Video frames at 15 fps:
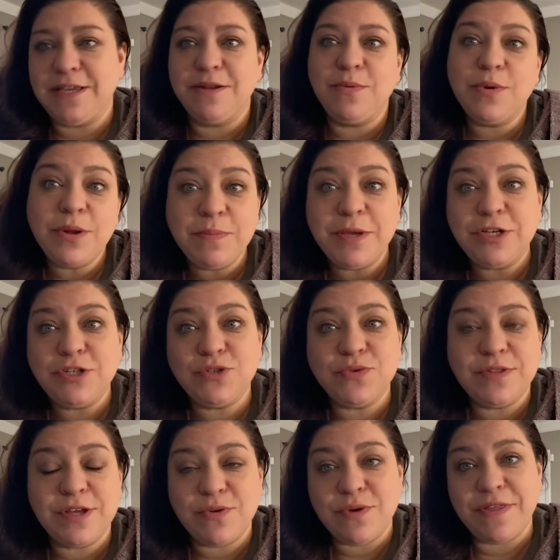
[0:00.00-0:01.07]
And I want to make sure
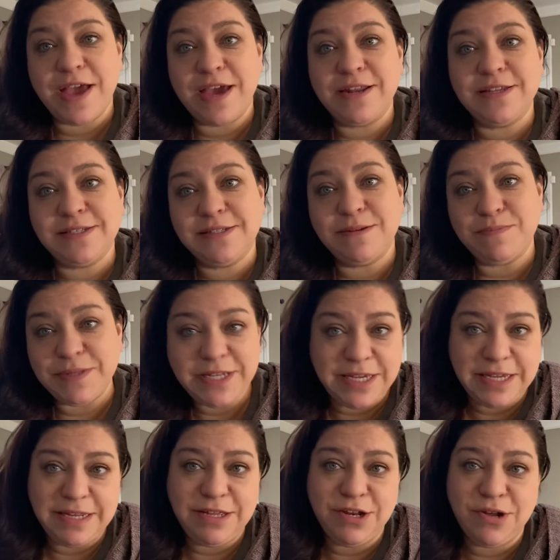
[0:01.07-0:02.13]
that all that is
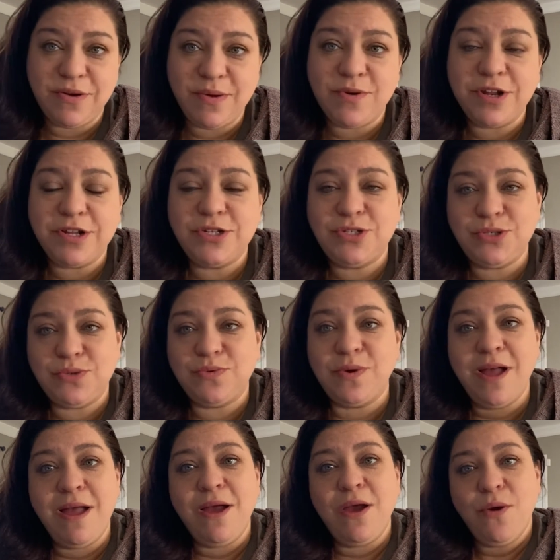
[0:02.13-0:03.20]
complete. You know, I want to do
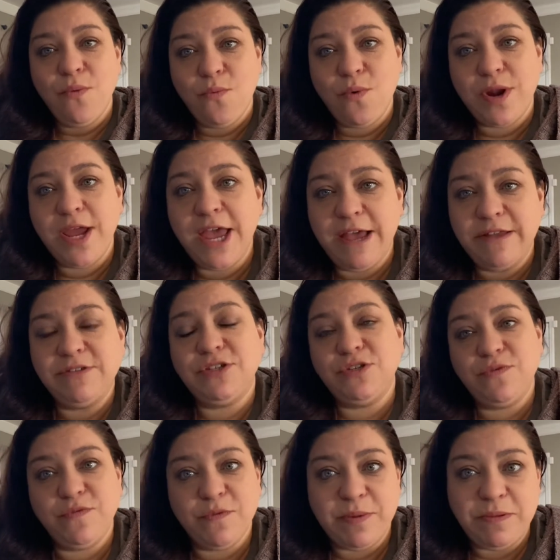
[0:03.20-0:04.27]
what I have to
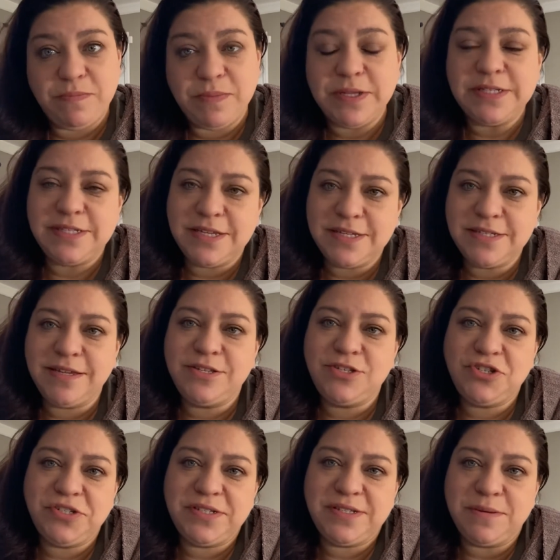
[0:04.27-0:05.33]
do for my business. It's
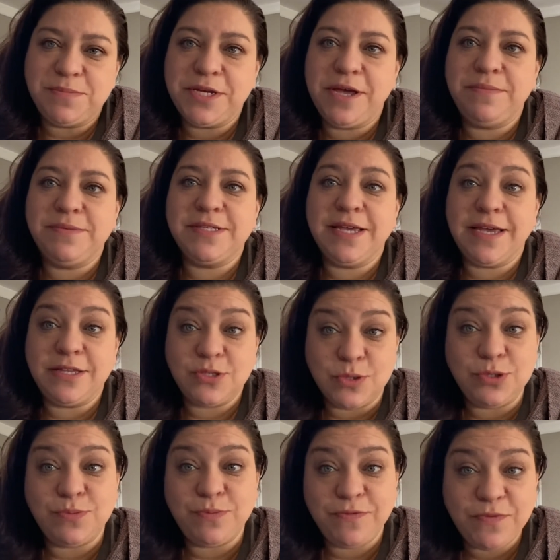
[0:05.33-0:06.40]
just sometimes, like I
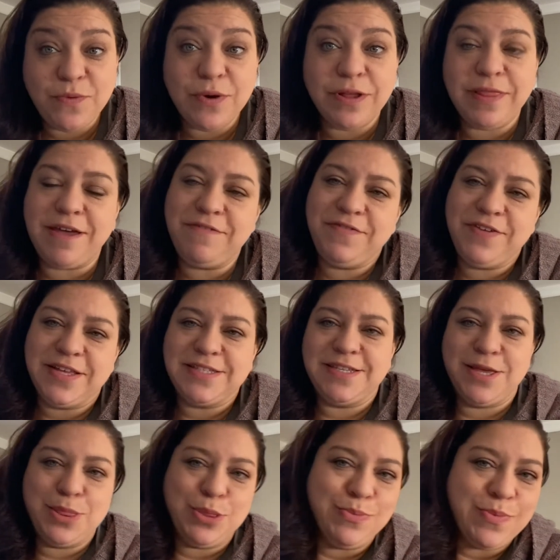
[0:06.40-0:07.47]
told you before, life gets
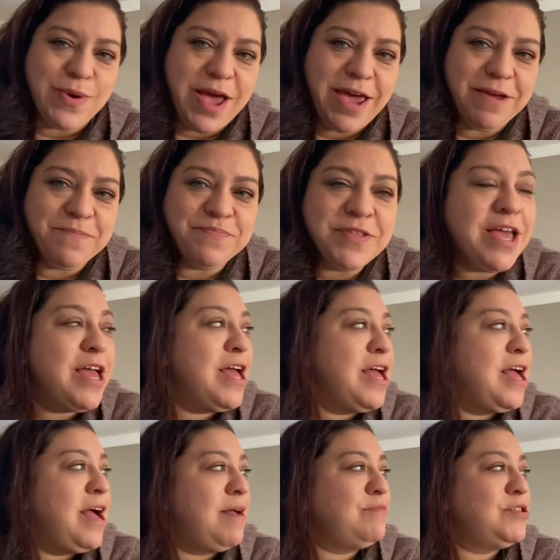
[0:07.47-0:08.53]
in the way.
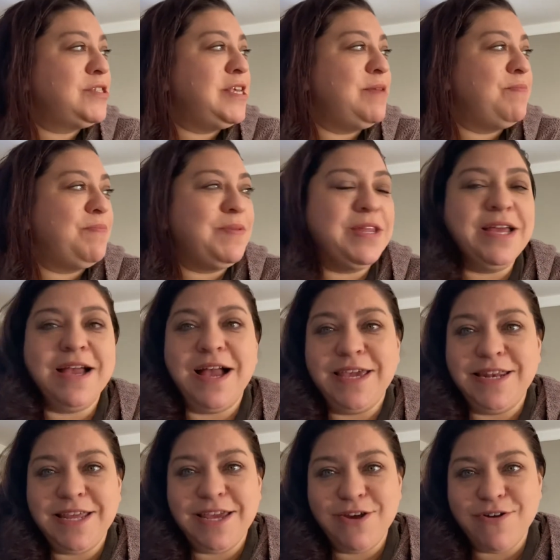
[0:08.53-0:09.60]
I'm just keeping
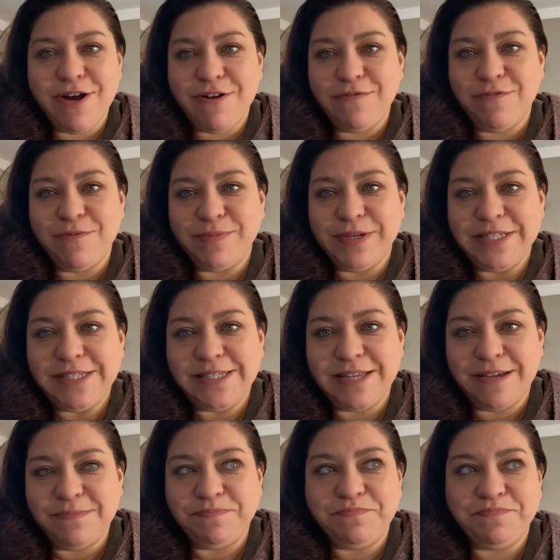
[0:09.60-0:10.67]
an ear out for my
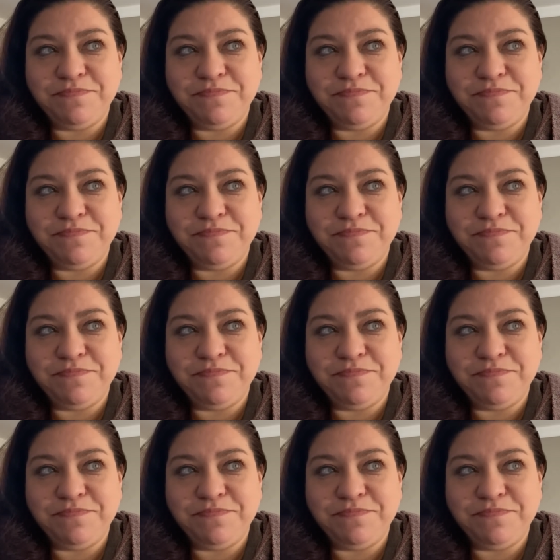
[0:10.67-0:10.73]
son.